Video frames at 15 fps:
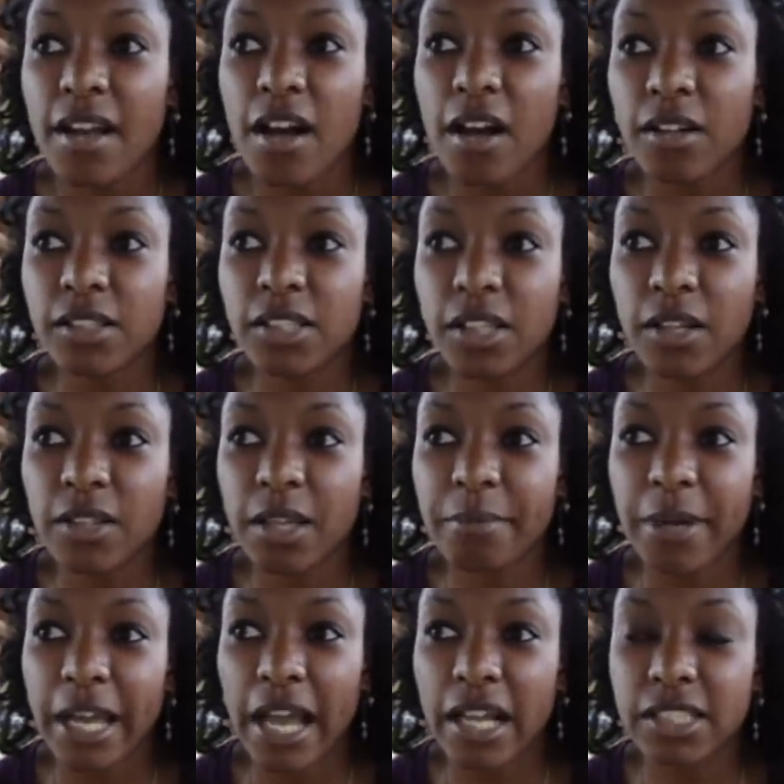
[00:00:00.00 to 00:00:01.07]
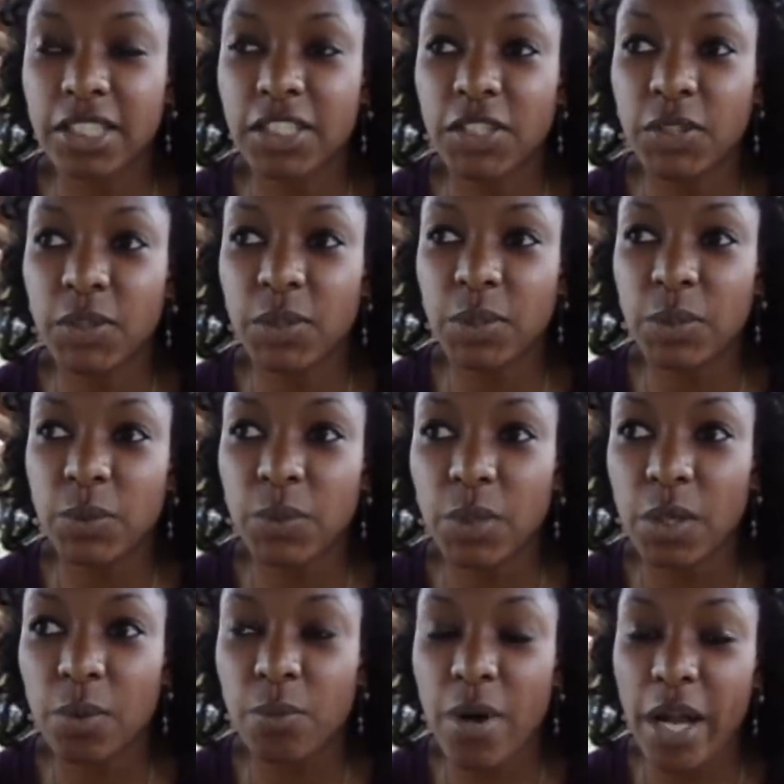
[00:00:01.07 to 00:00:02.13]
Also, they might ask you,
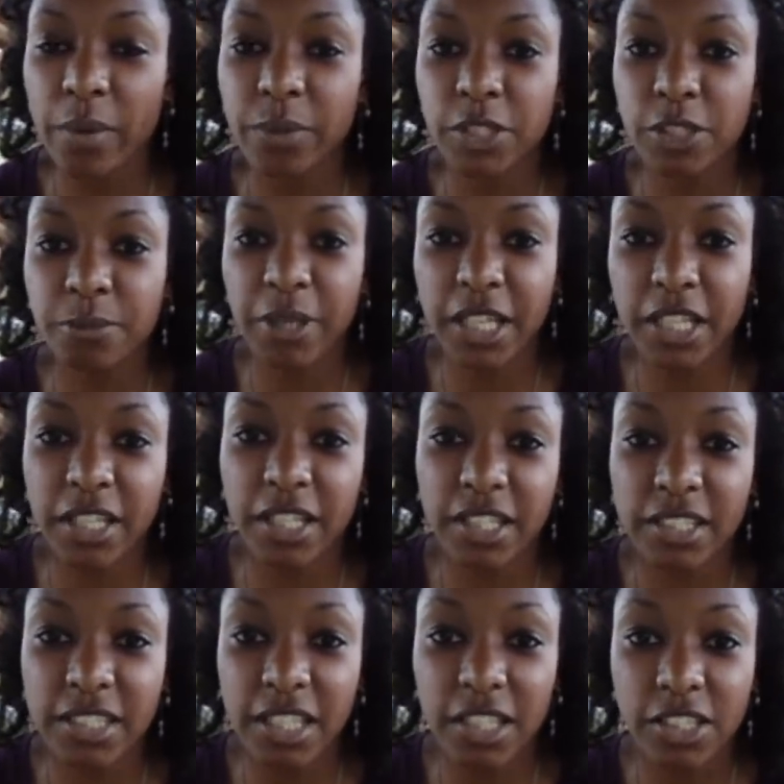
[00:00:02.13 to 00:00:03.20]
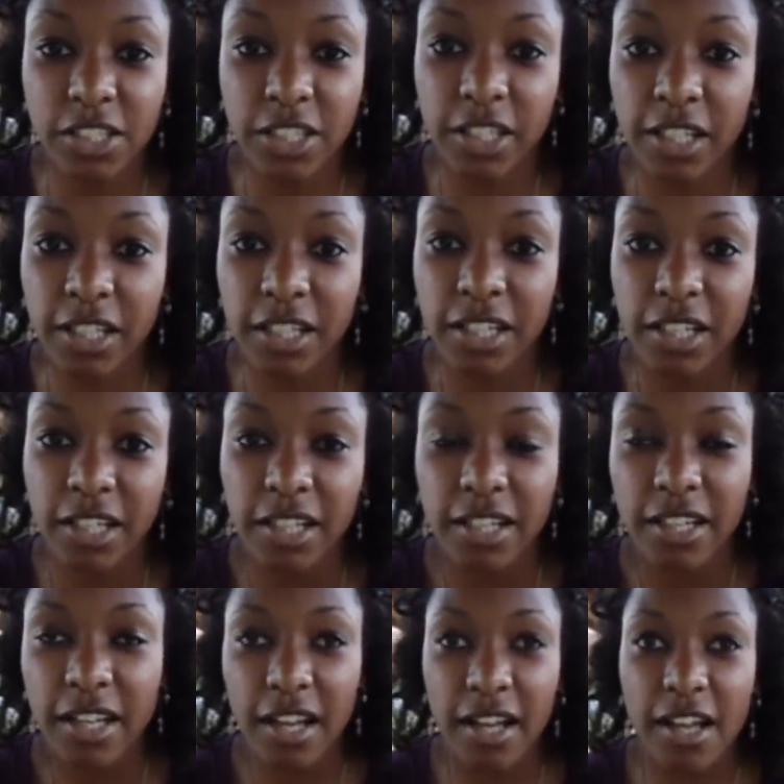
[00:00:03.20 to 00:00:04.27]
why would you make a good teacher?
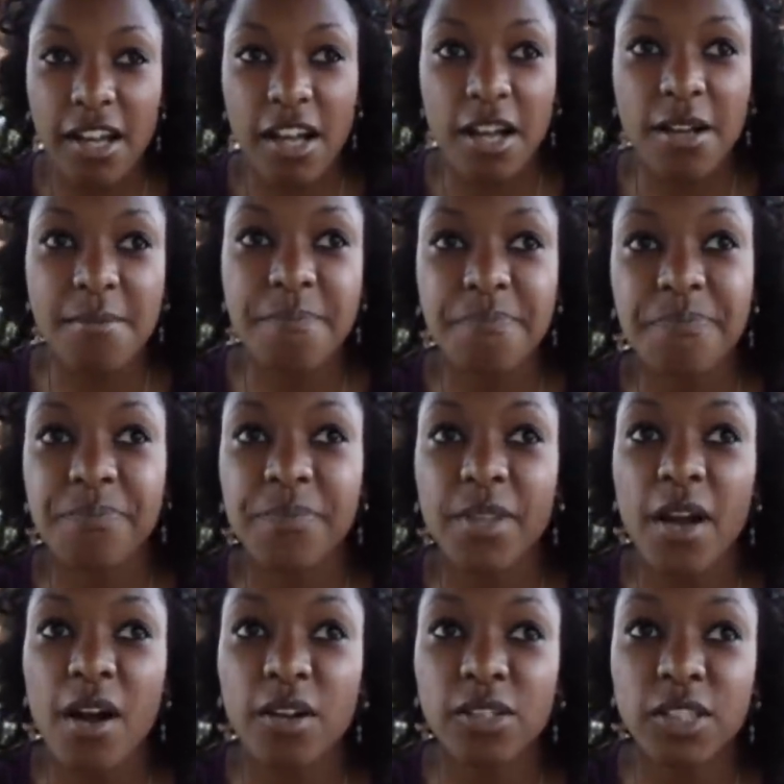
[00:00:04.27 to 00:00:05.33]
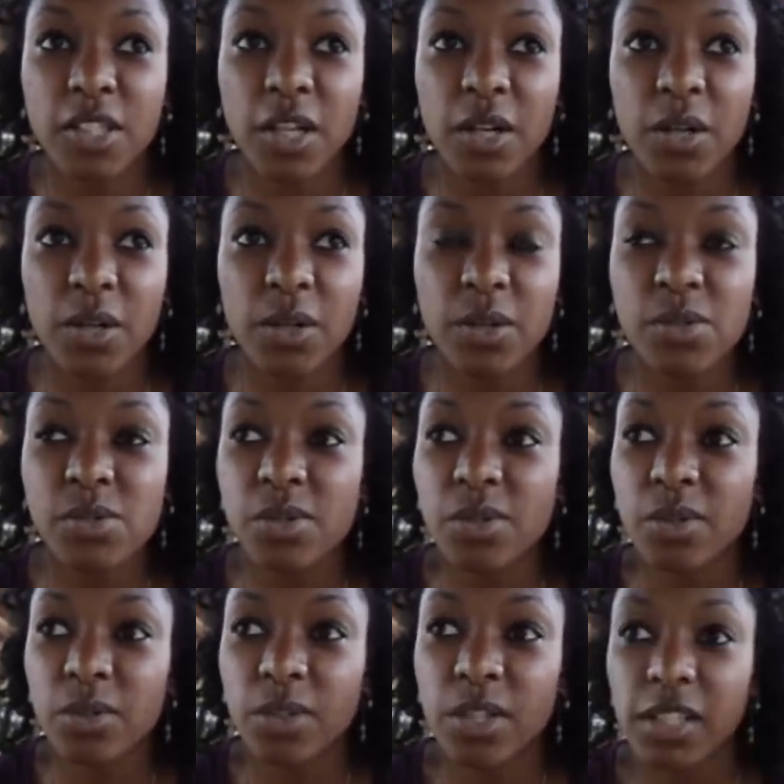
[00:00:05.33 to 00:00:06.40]
Um, also,
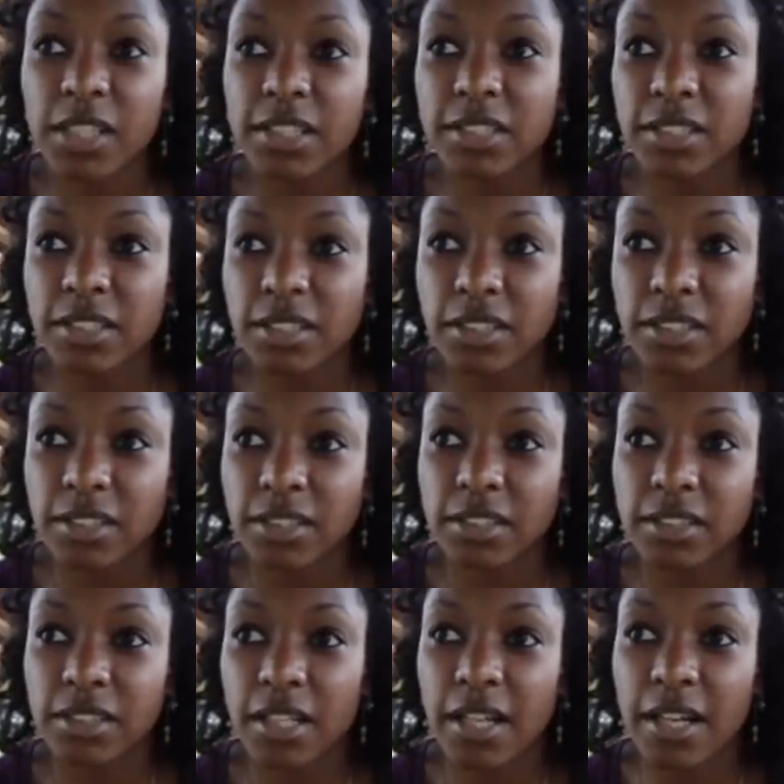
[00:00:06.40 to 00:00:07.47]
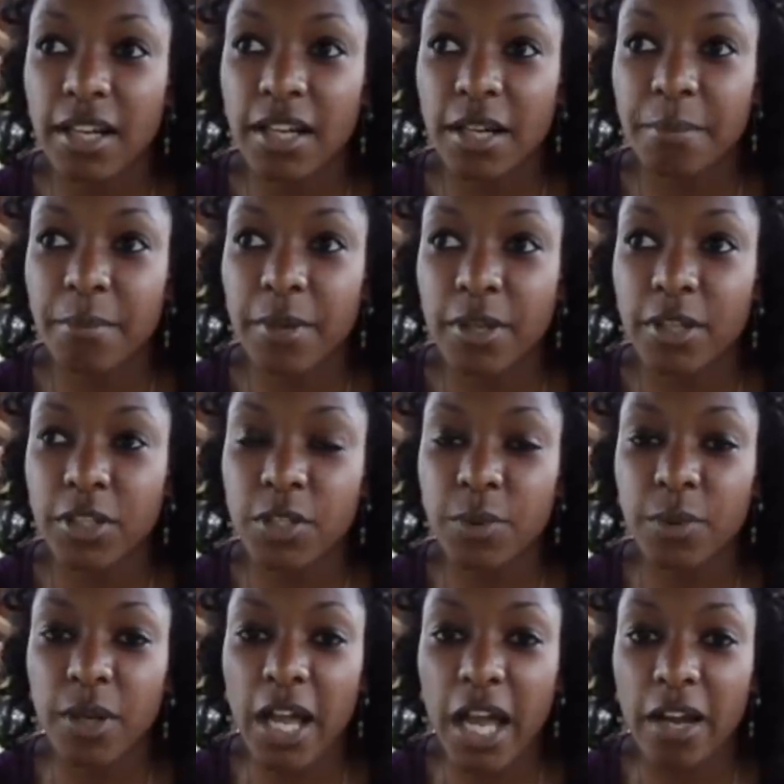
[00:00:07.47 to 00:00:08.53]
um, you
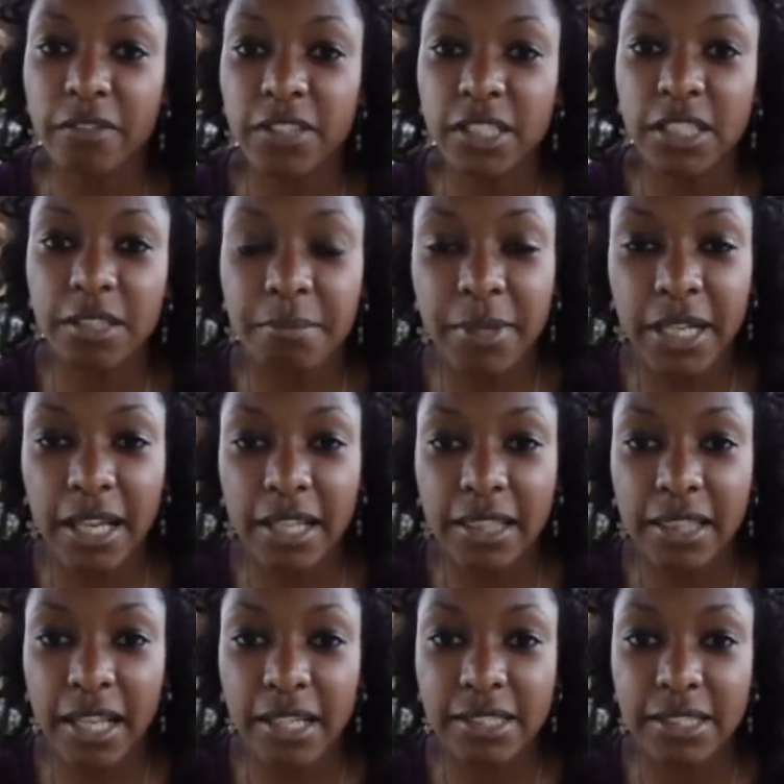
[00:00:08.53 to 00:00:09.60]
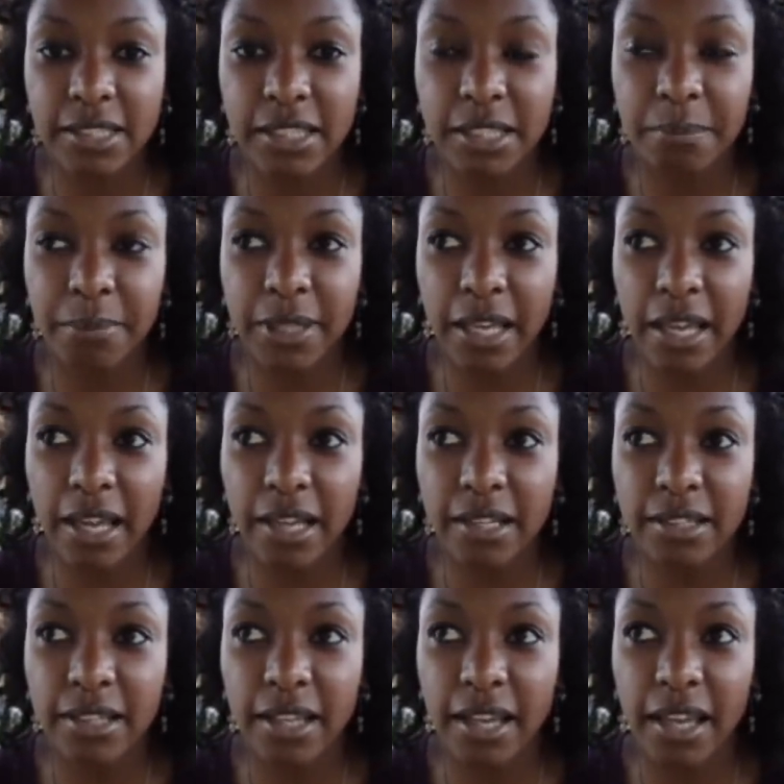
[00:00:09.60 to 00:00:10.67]
will have to submit a lesson
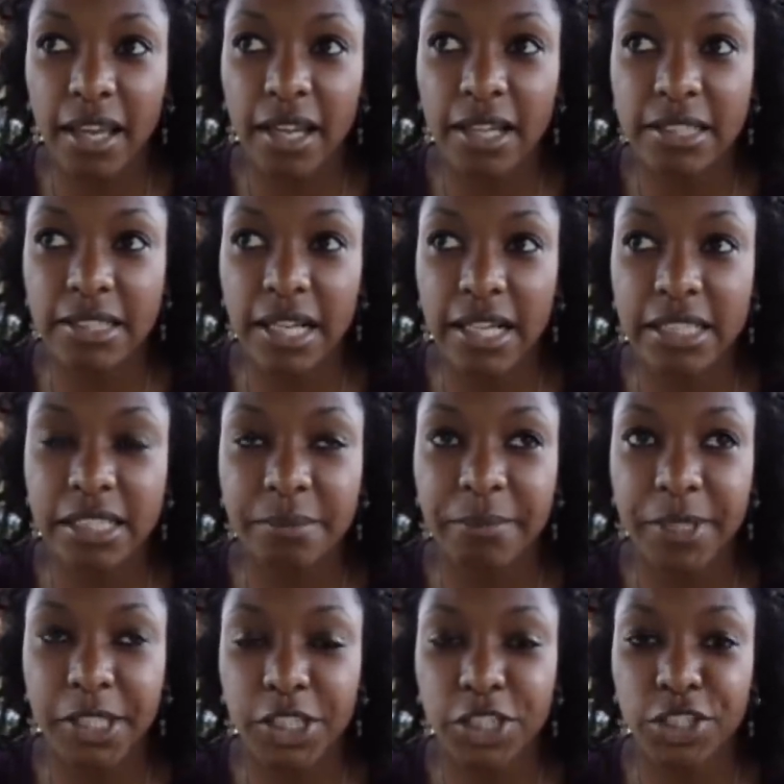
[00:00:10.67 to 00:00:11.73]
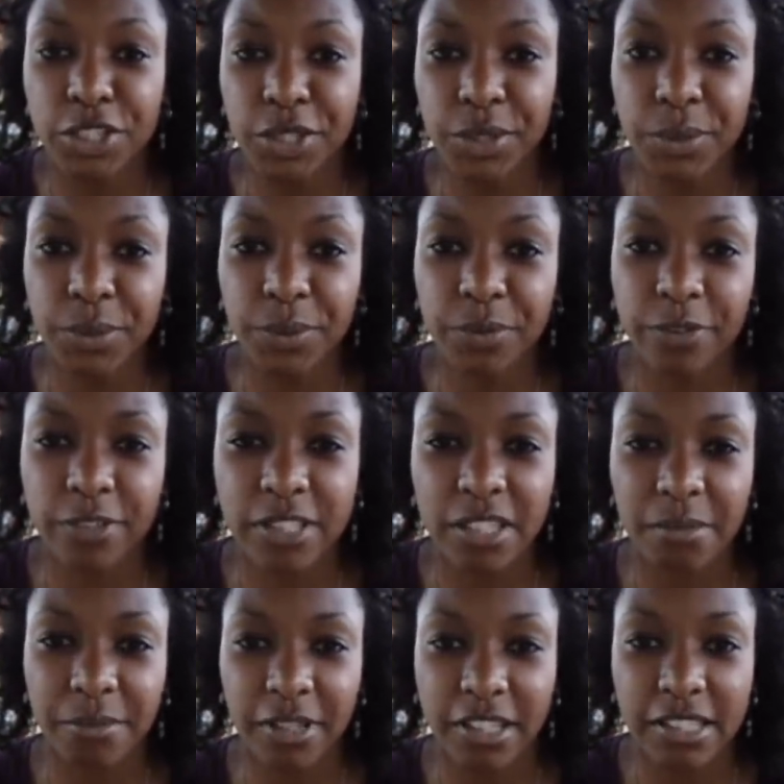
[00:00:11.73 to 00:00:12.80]
plan, and I submitted two for
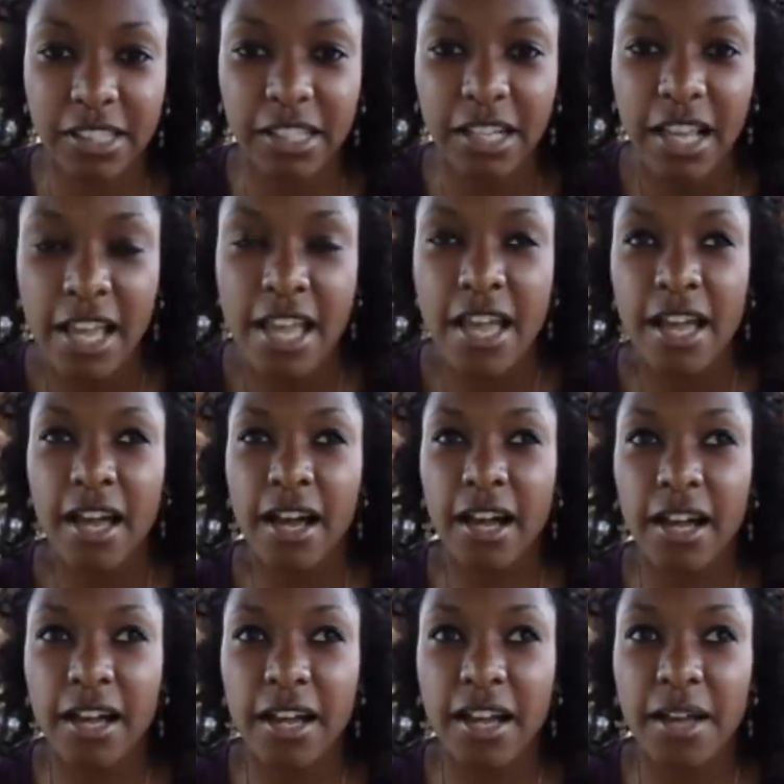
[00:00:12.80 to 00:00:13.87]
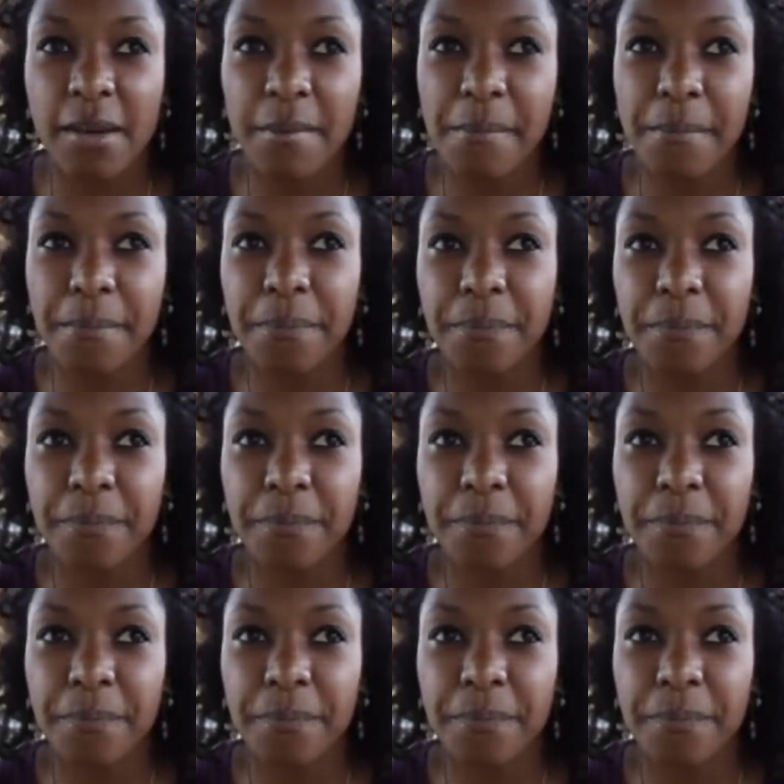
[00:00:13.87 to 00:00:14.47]
some reason. Um,